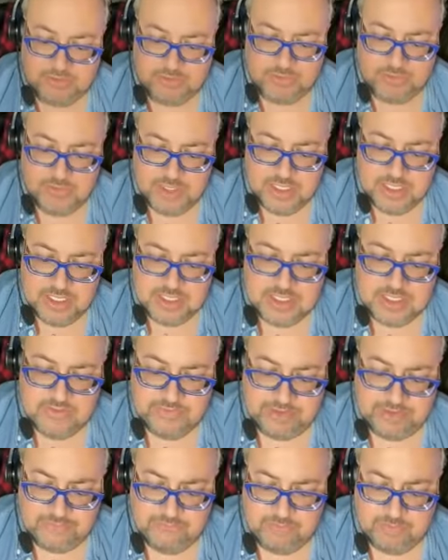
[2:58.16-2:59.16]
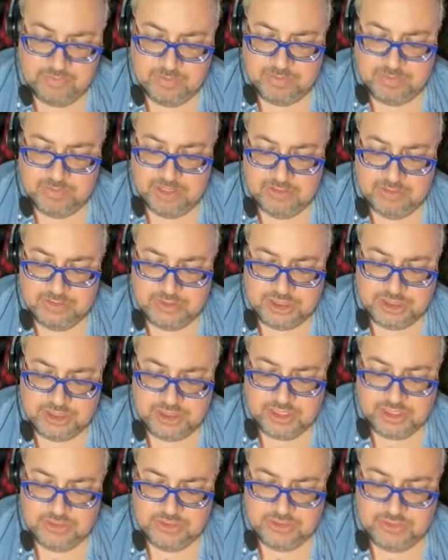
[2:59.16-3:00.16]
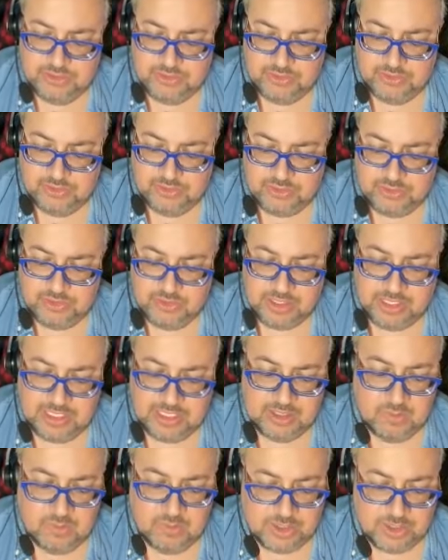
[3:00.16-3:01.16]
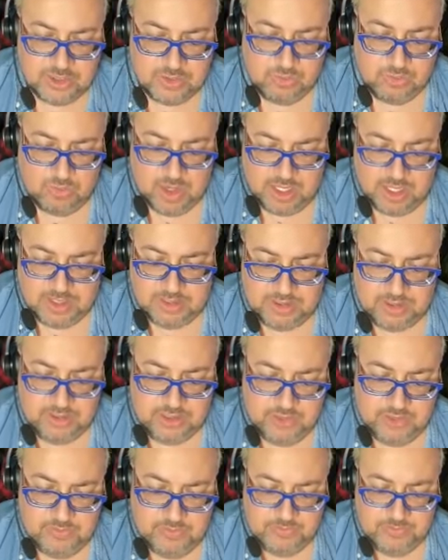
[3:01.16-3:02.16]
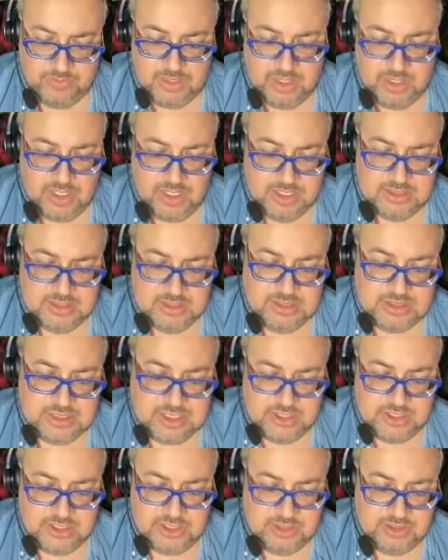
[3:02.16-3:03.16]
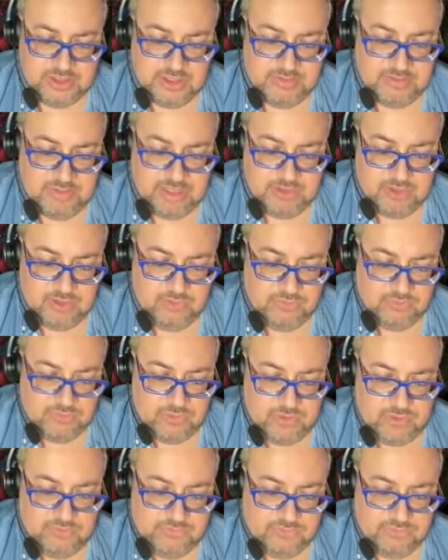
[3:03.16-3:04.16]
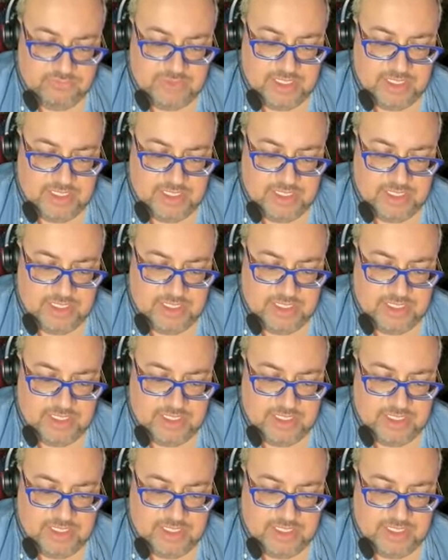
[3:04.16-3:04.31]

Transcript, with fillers: in your divine feminine energy and you're you're getting what you want, you know. This is a good good month overall